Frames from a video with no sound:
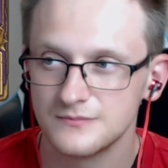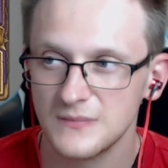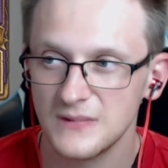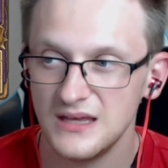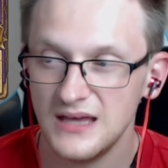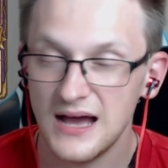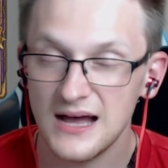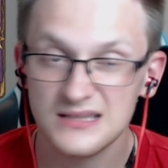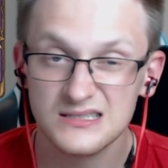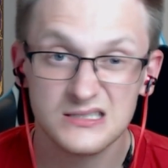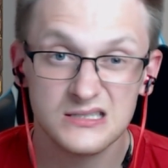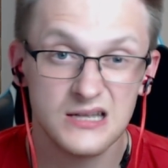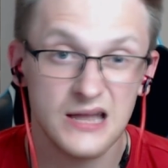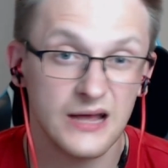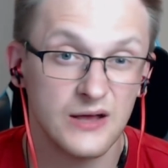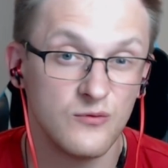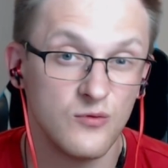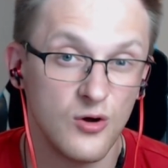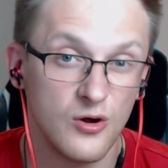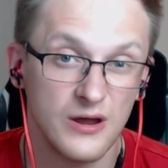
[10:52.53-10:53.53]
Cards
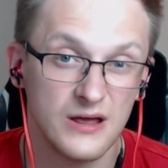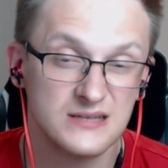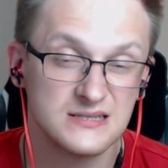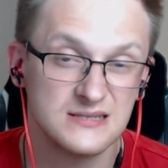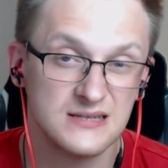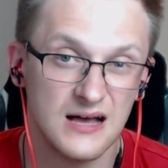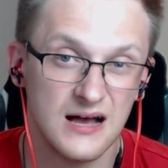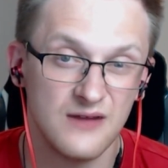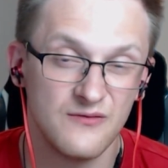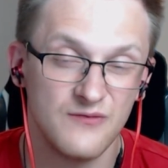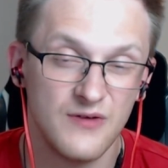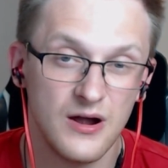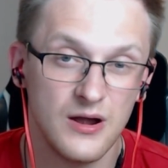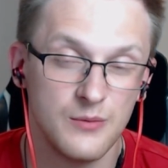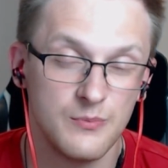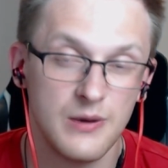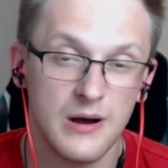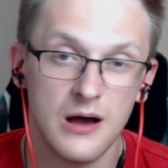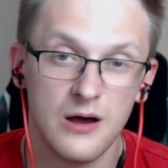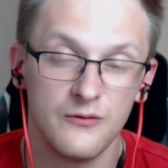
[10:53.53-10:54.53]
like Warx are very
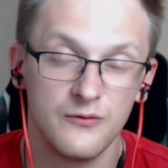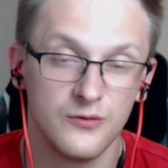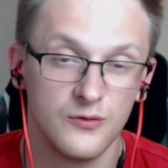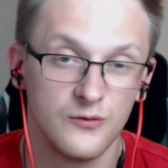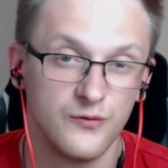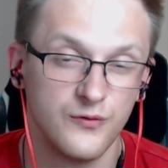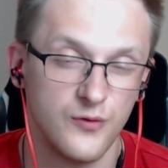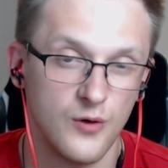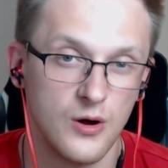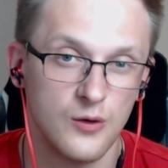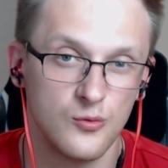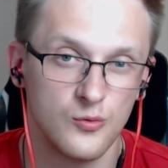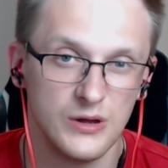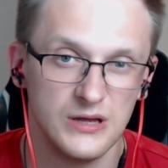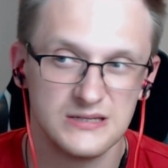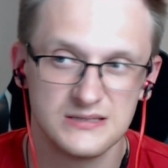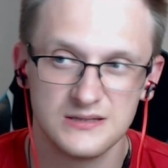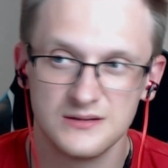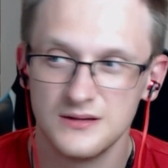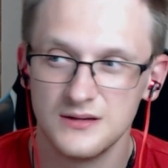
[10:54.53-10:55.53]
powerful for a
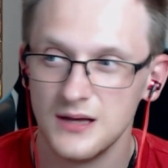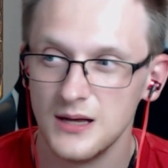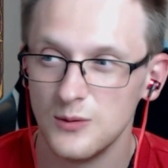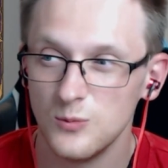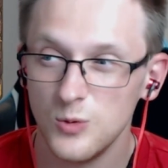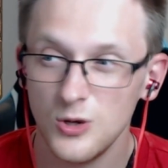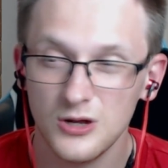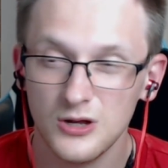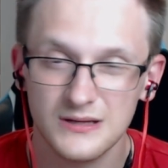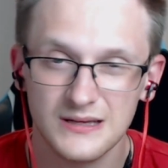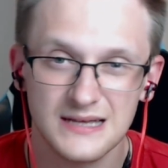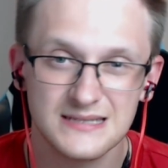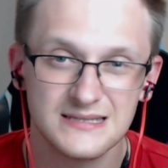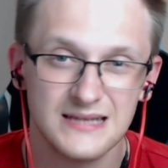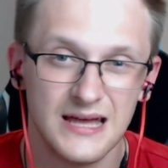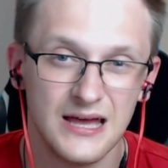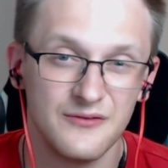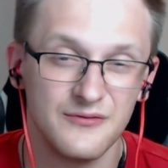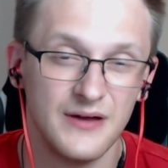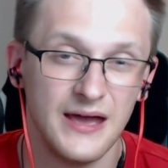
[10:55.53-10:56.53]
reason. Warlock doesn't
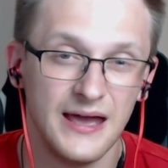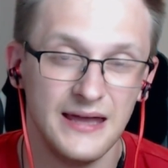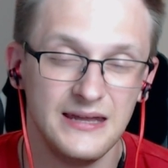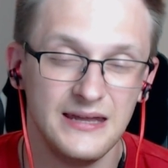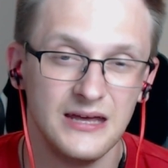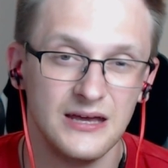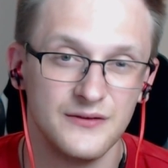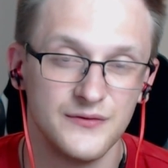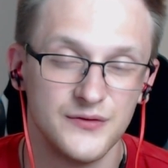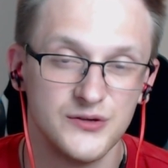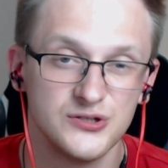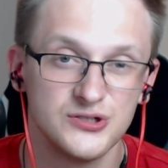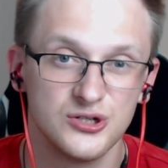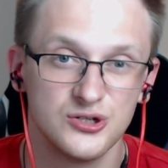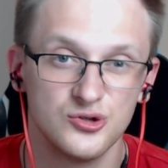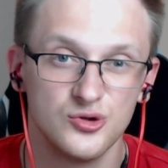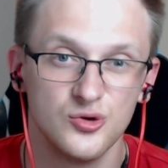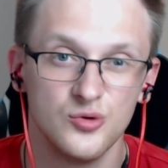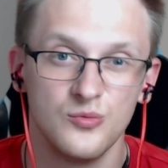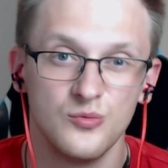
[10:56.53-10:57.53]
have any efficient
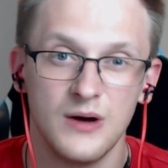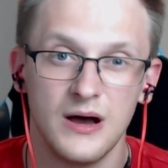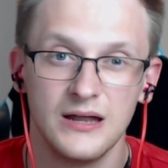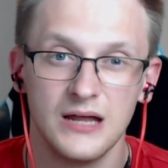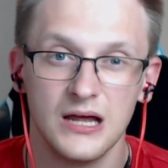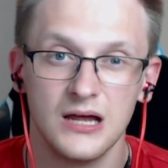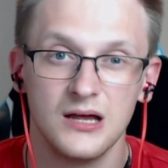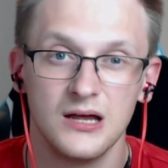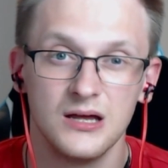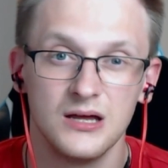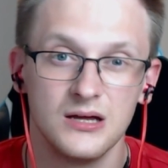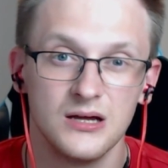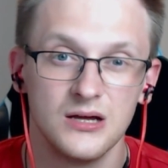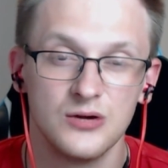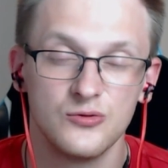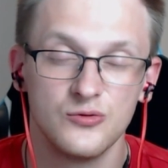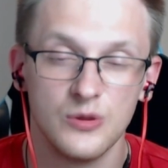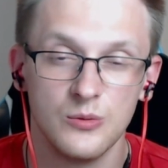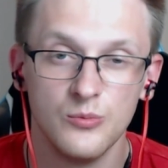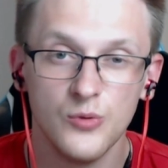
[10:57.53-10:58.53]
2 mana
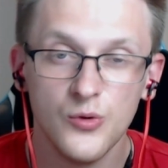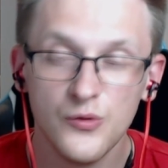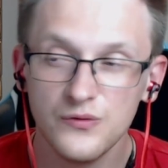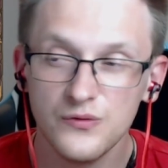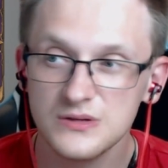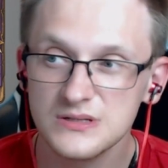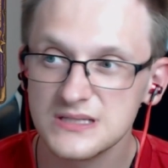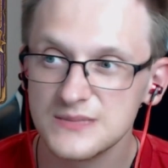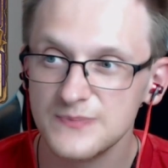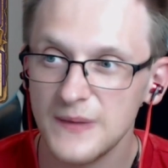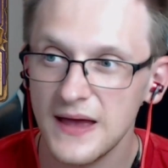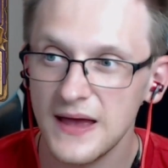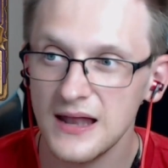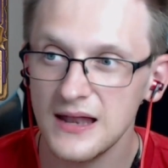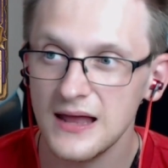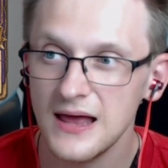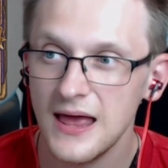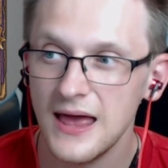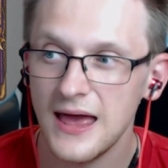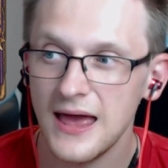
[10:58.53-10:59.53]
removal
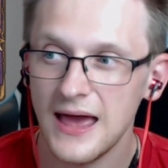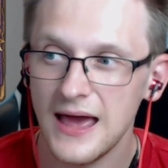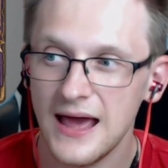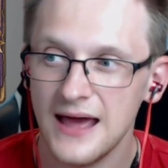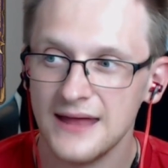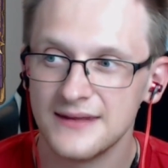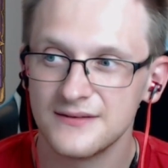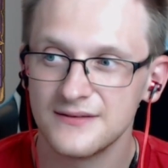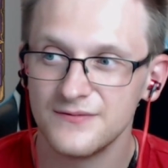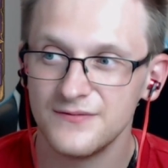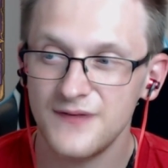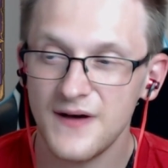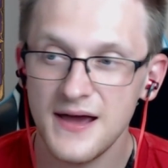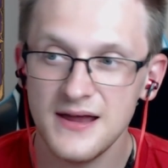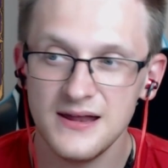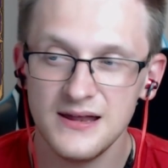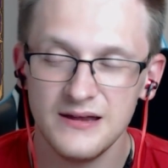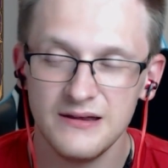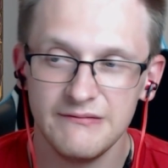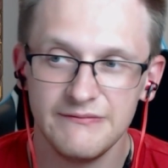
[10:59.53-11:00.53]
spell, and
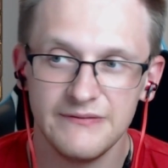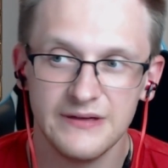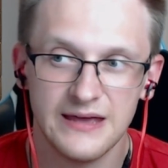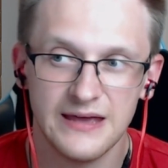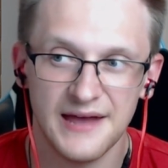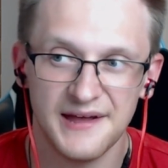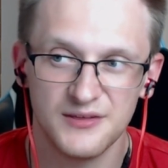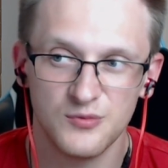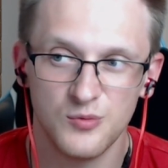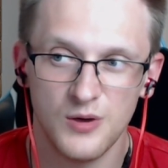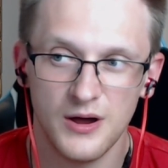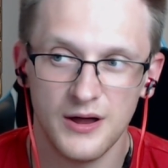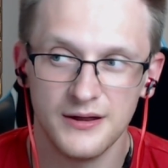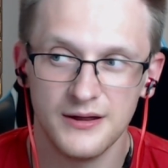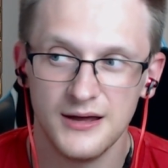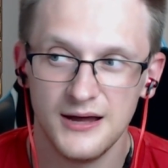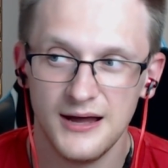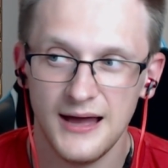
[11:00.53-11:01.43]
finally we get one.